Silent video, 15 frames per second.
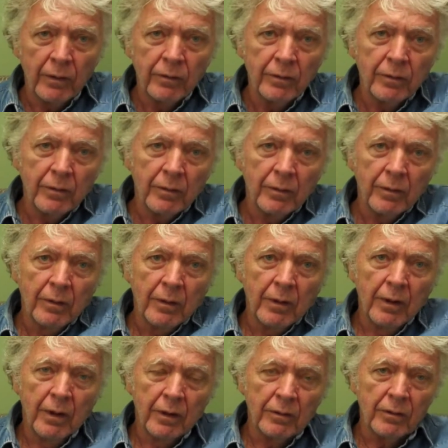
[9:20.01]

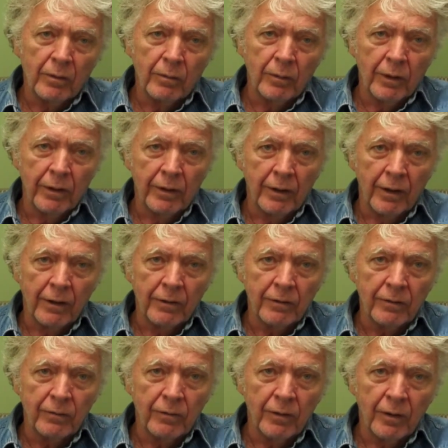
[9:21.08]
It's a really
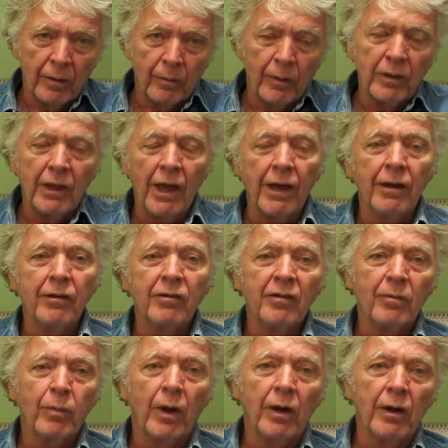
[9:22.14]
nice film. But that
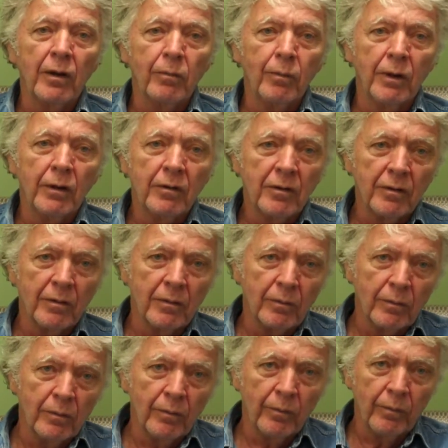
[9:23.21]
inspired me to
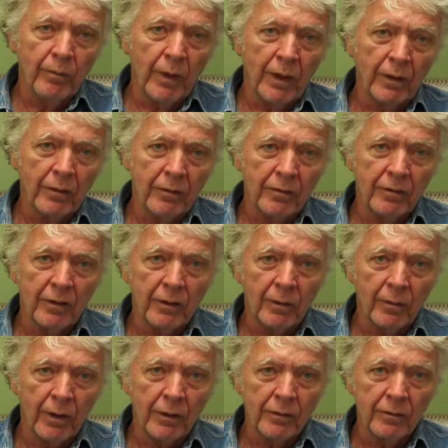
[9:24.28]
make the
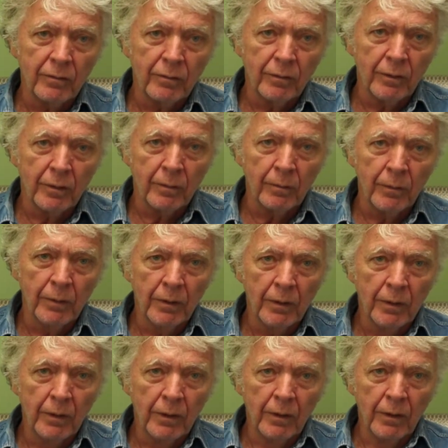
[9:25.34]
Cigarettes film.
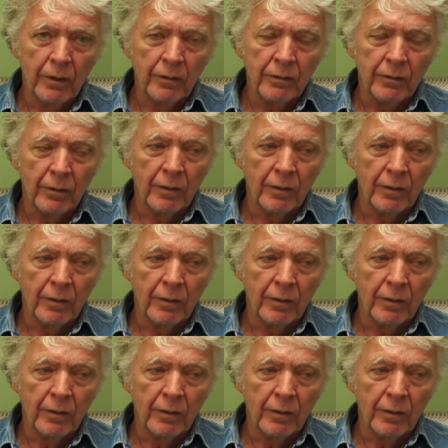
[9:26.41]
Mm-hmm. So